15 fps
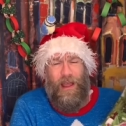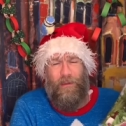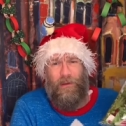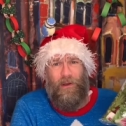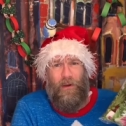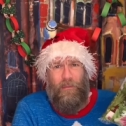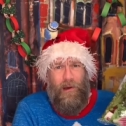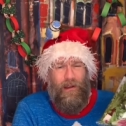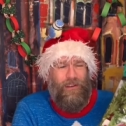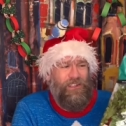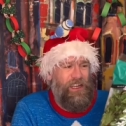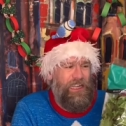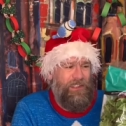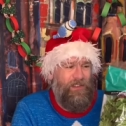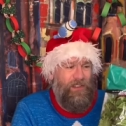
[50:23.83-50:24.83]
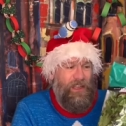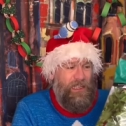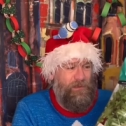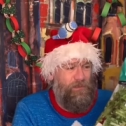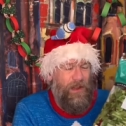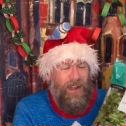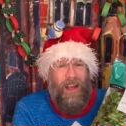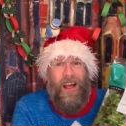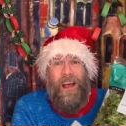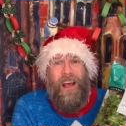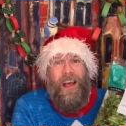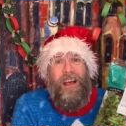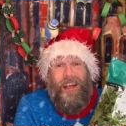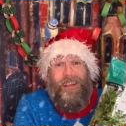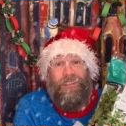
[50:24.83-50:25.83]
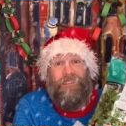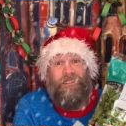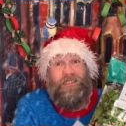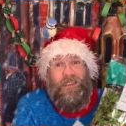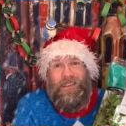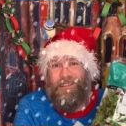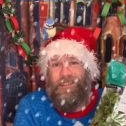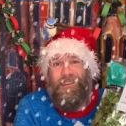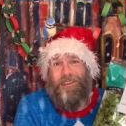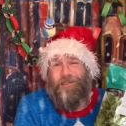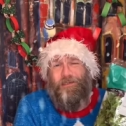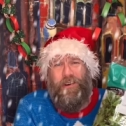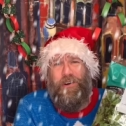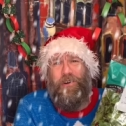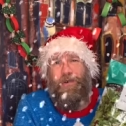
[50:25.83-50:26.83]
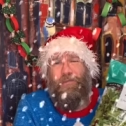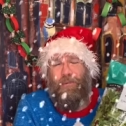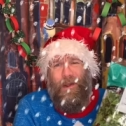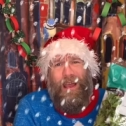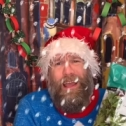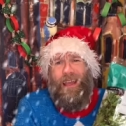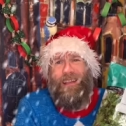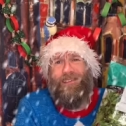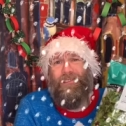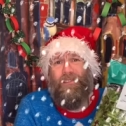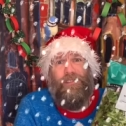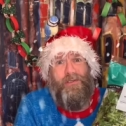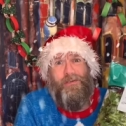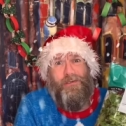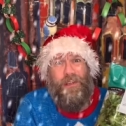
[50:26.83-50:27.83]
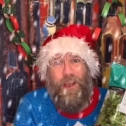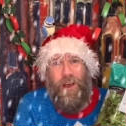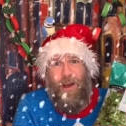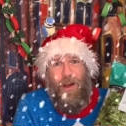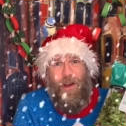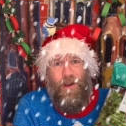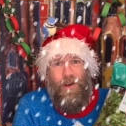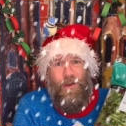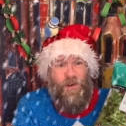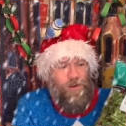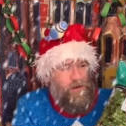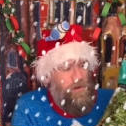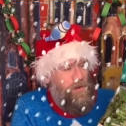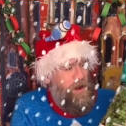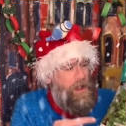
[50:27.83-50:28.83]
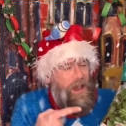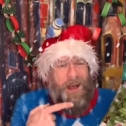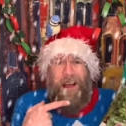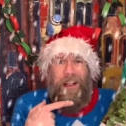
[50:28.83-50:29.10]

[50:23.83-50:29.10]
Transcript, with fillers: I'm going to apologize for this, but since there's no place to go,